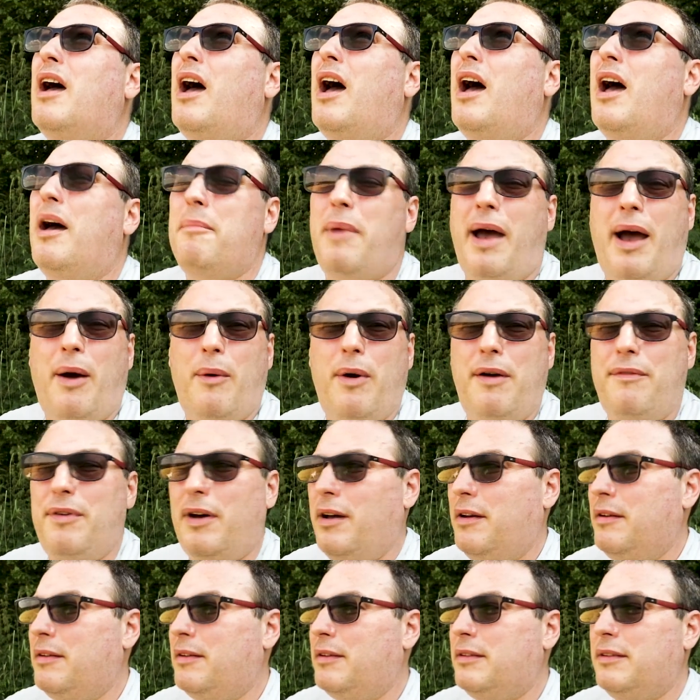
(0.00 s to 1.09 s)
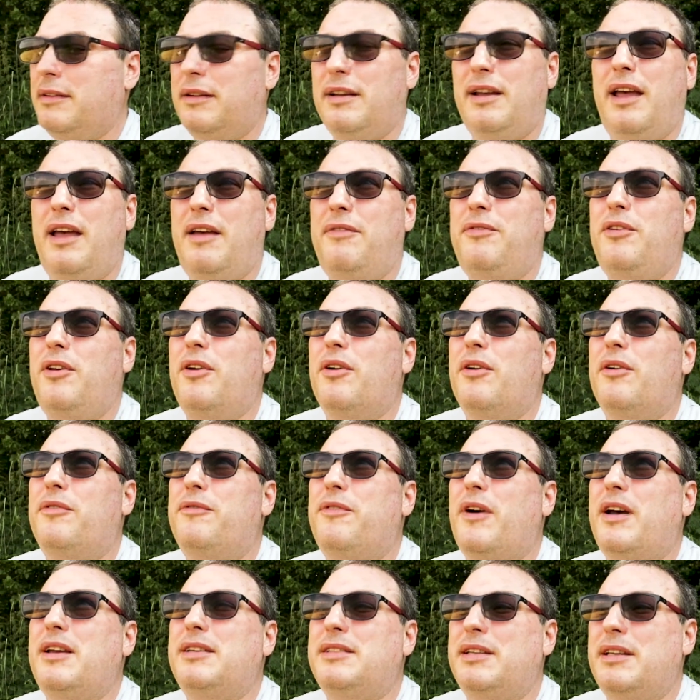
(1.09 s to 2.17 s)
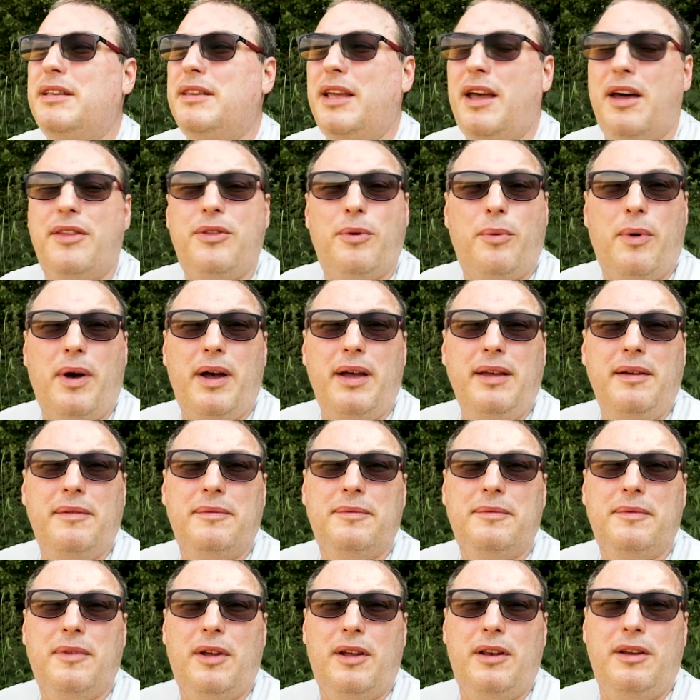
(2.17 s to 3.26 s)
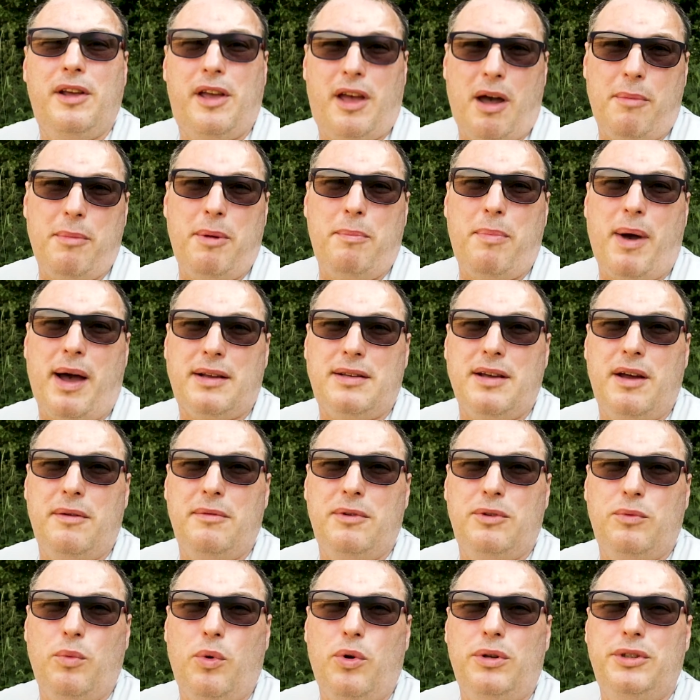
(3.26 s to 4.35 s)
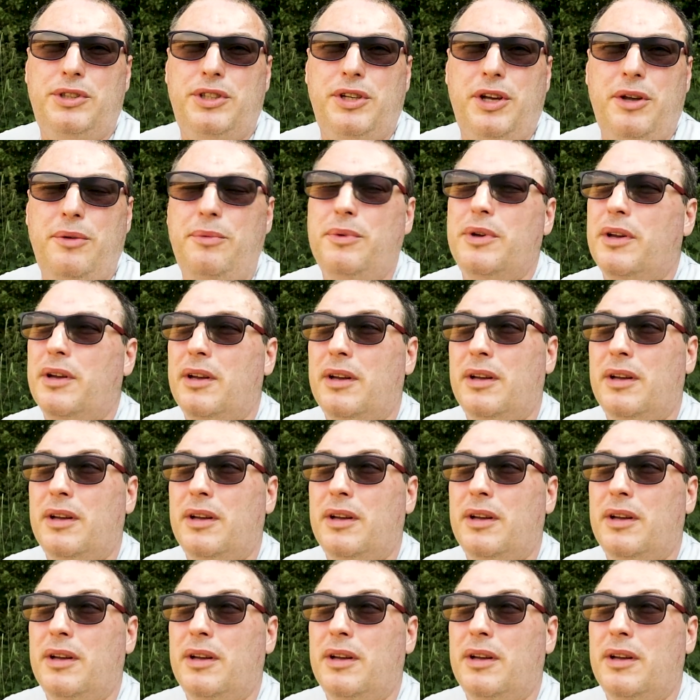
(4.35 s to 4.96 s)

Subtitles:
However, if you're facing the other way and you're coming back towards you,